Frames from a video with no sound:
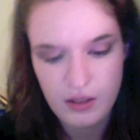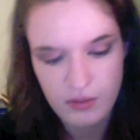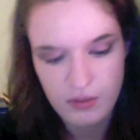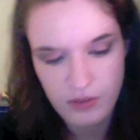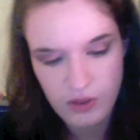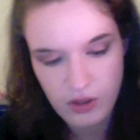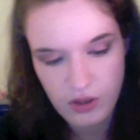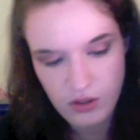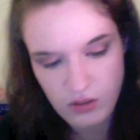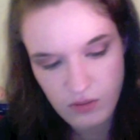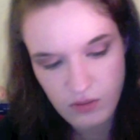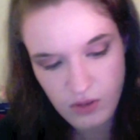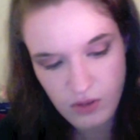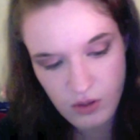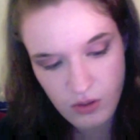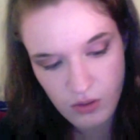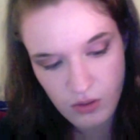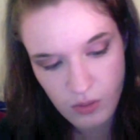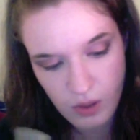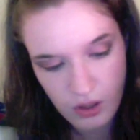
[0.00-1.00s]
for those of you
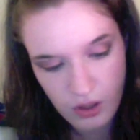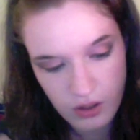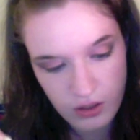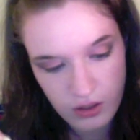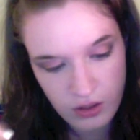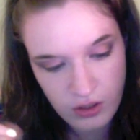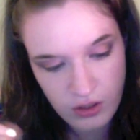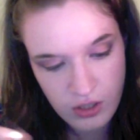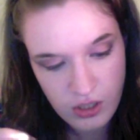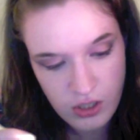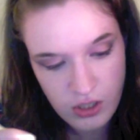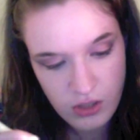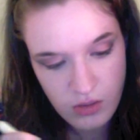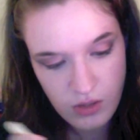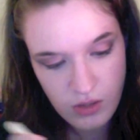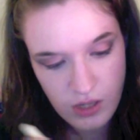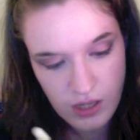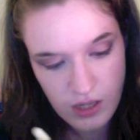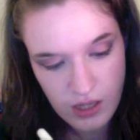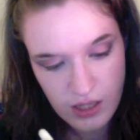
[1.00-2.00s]
who aren't allergic to
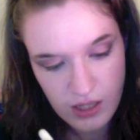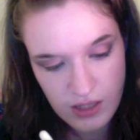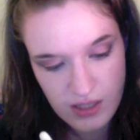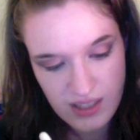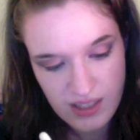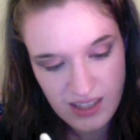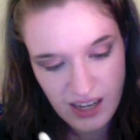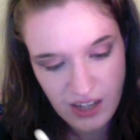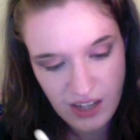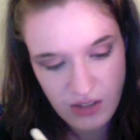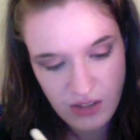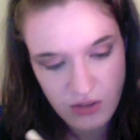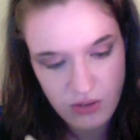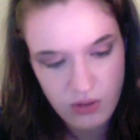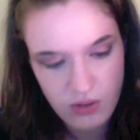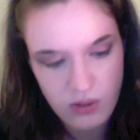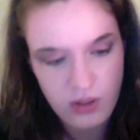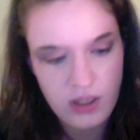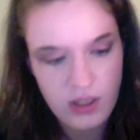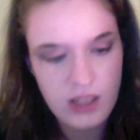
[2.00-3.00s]
it, it's
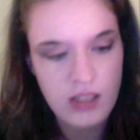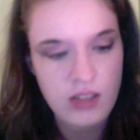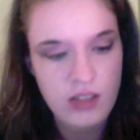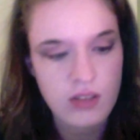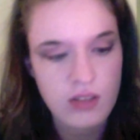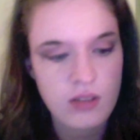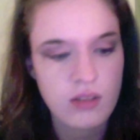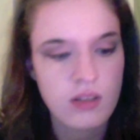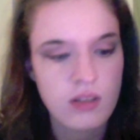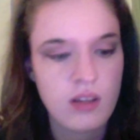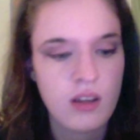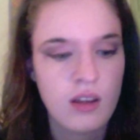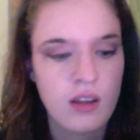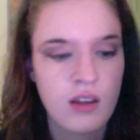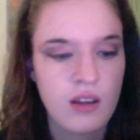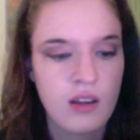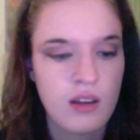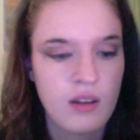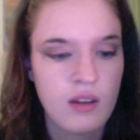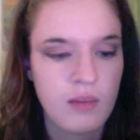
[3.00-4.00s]
natural and it's
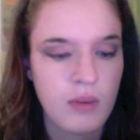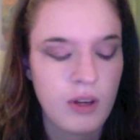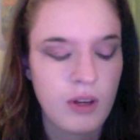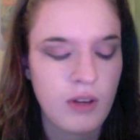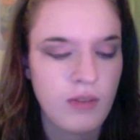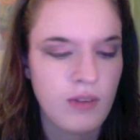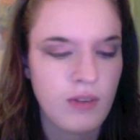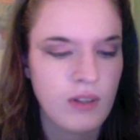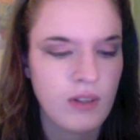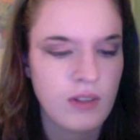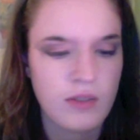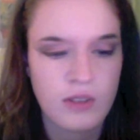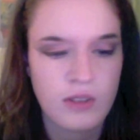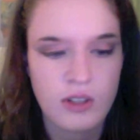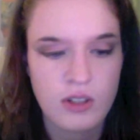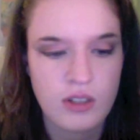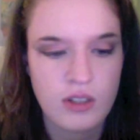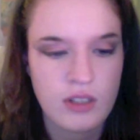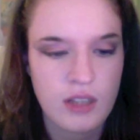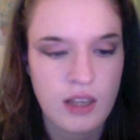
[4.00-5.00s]
perfect for
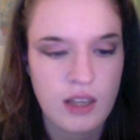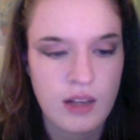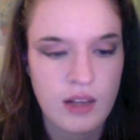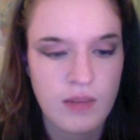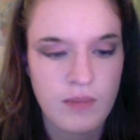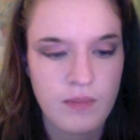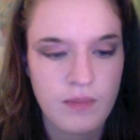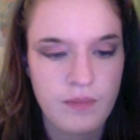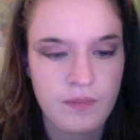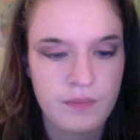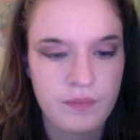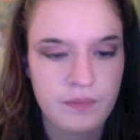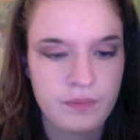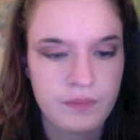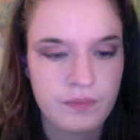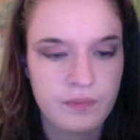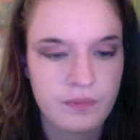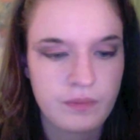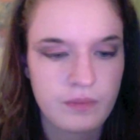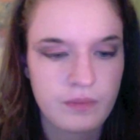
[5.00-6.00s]
your skin.
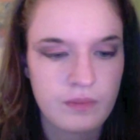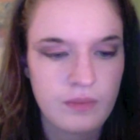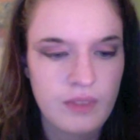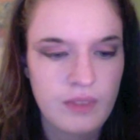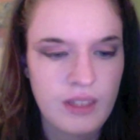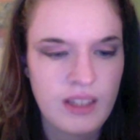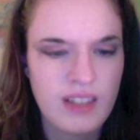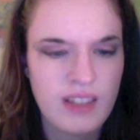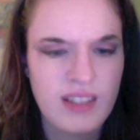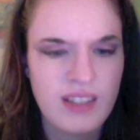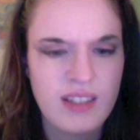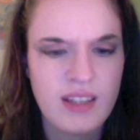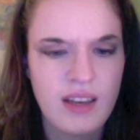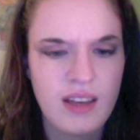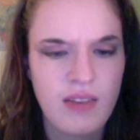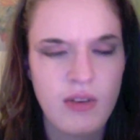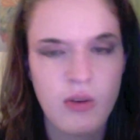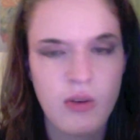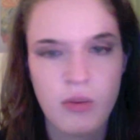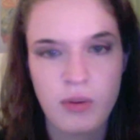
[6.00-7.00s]
It doesn't have
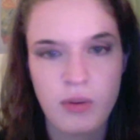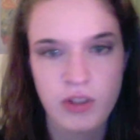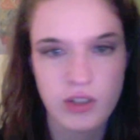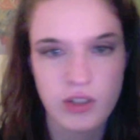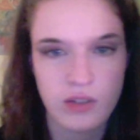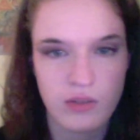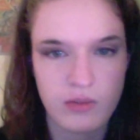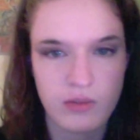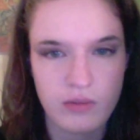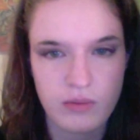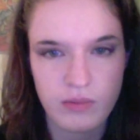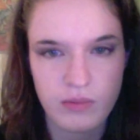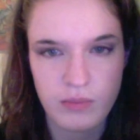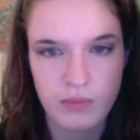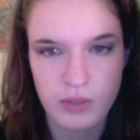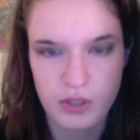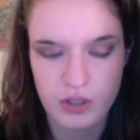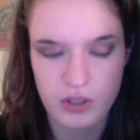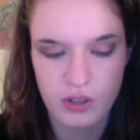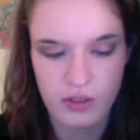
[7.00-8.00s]
a whole bunch of
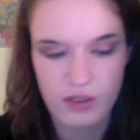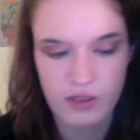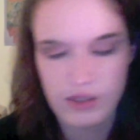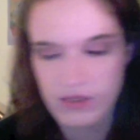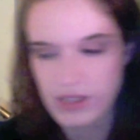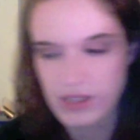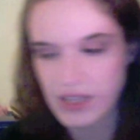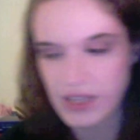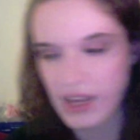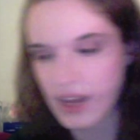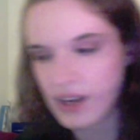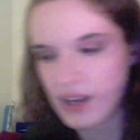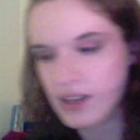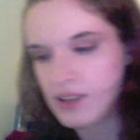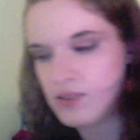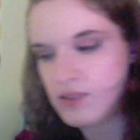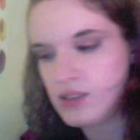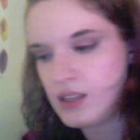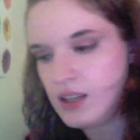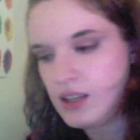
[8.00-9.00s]
preservatives and
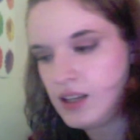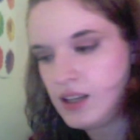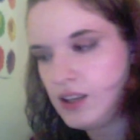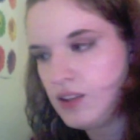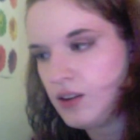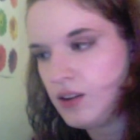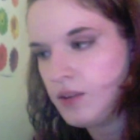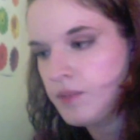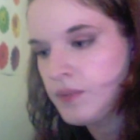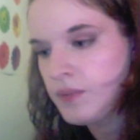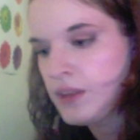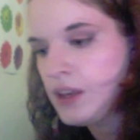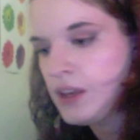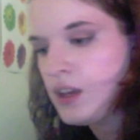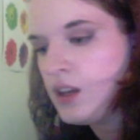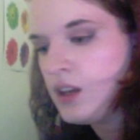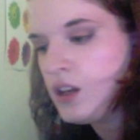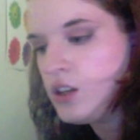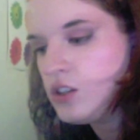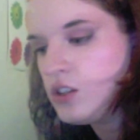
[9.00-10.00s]
additives in it either.
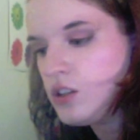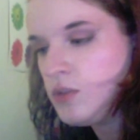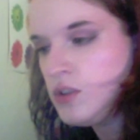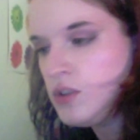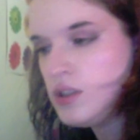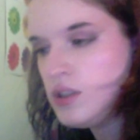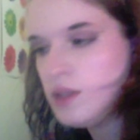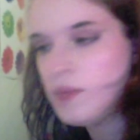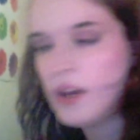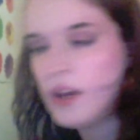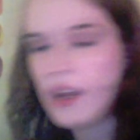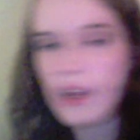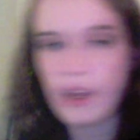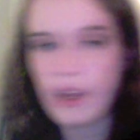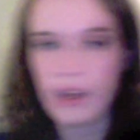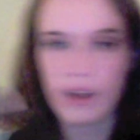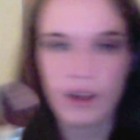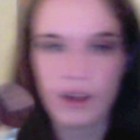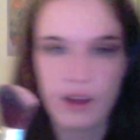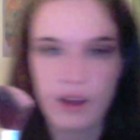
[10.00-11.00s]
So I'm using my
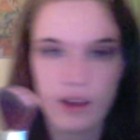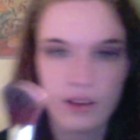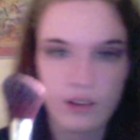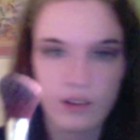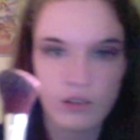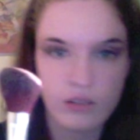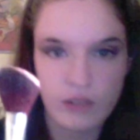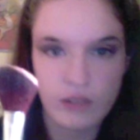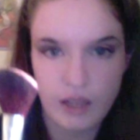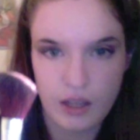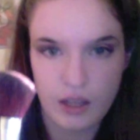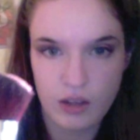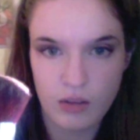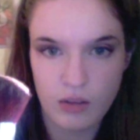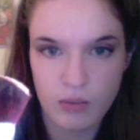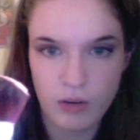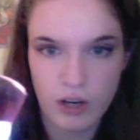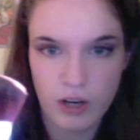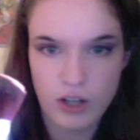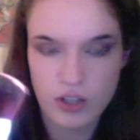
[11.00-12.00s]
uh, little angle
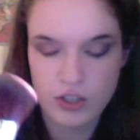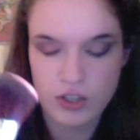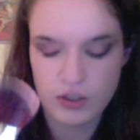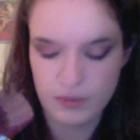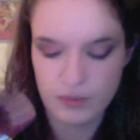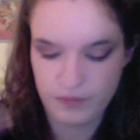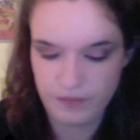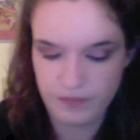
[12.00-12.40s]
brush